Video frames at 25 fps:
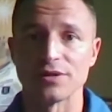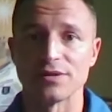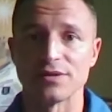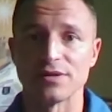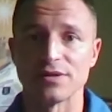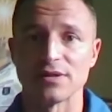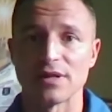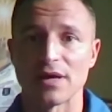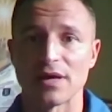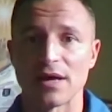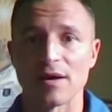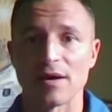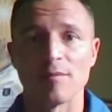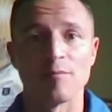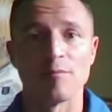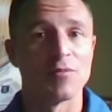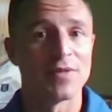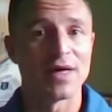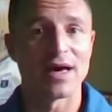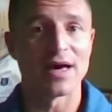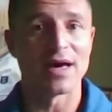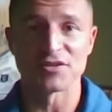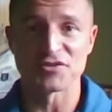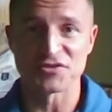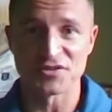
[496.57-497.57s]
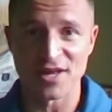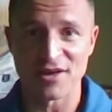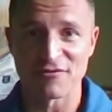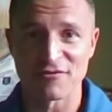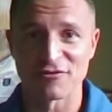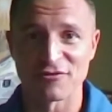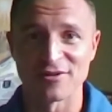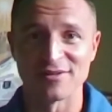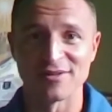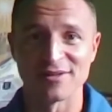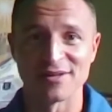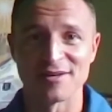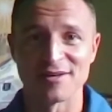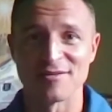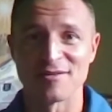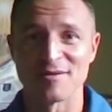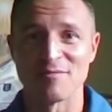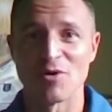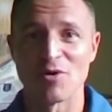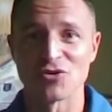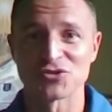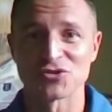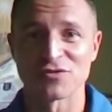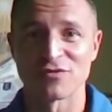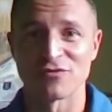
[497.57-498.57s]
And that is definitely the
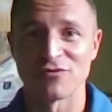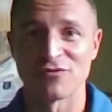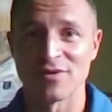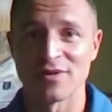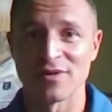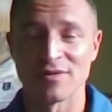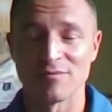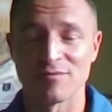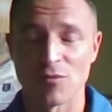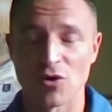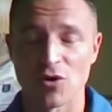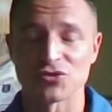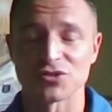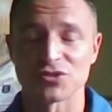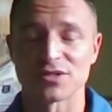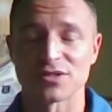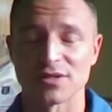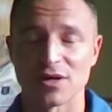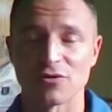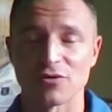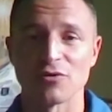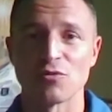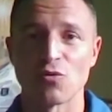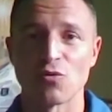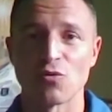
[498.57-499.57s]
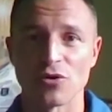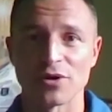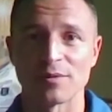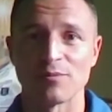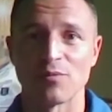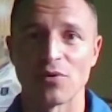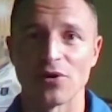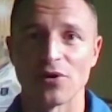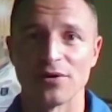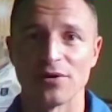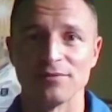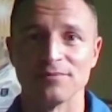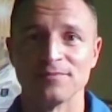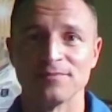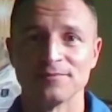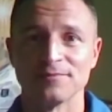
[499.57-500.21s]
most rewarding part.